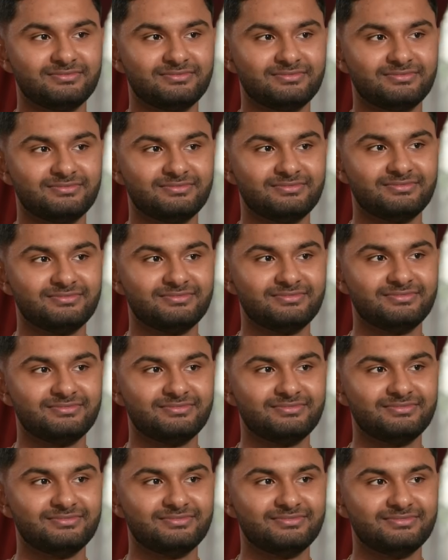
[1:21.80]

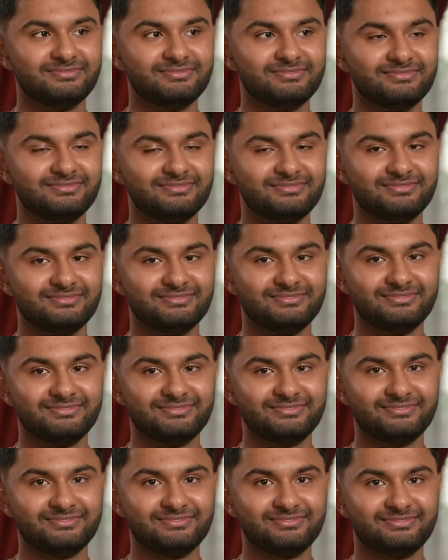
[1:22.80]

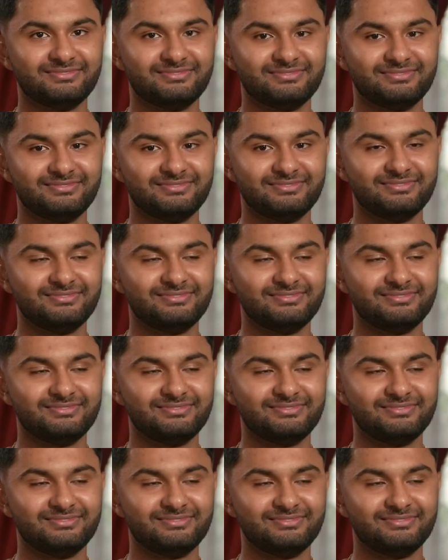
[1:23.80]
The person shown says nothing.